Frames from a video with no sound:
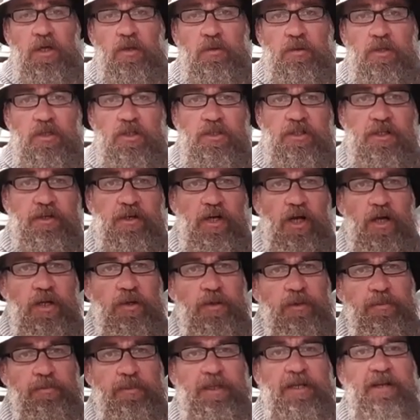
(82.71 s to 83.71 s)
Because I've got
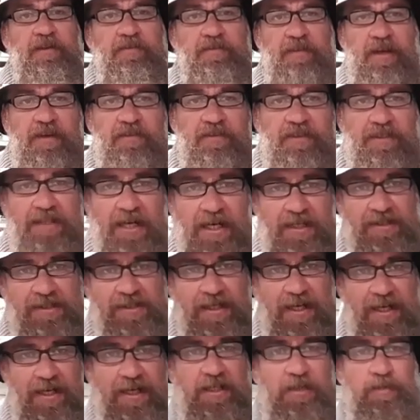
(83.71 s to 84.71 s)
to admit I've never done
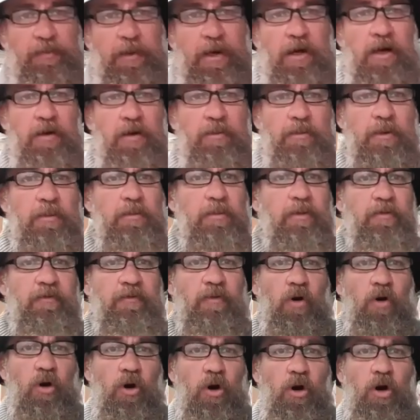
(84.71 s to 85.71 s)
said experiment
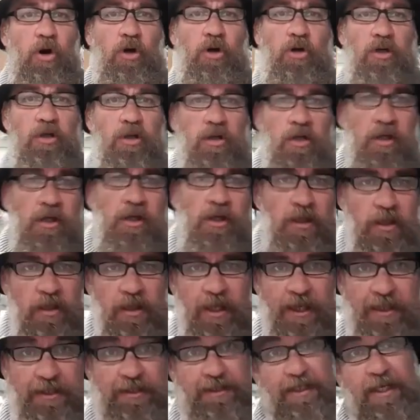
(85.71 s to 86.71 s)
before.
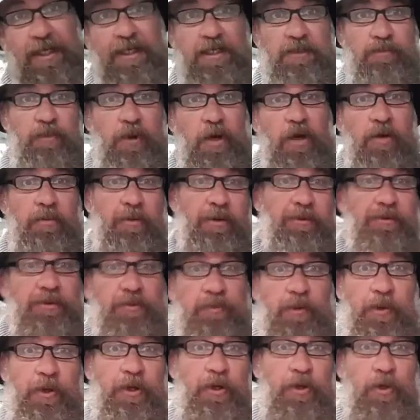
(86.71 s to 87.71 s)
And said experiment was
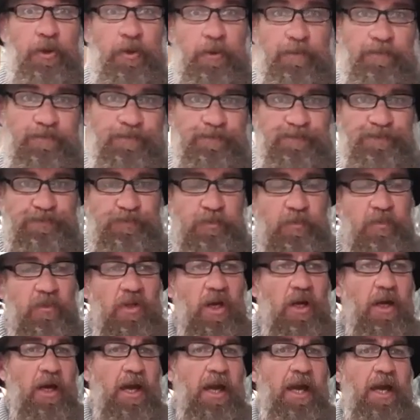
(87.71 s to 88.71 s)
pretty cool.
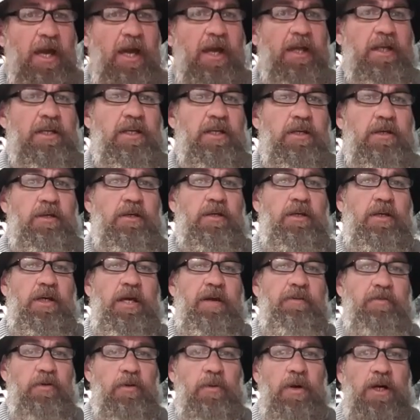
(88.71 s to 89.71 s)
And
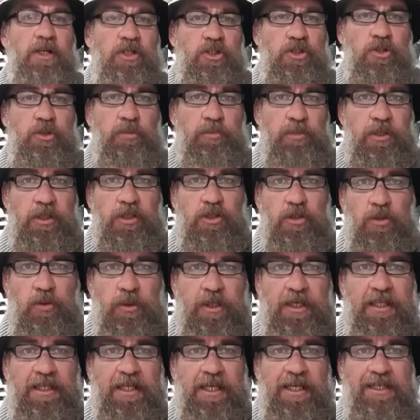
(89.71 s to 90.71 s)
everyone should be
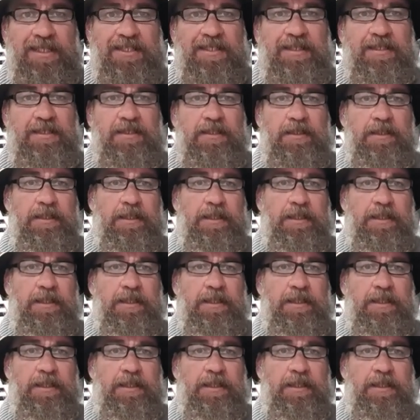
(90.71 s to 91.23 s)
doing this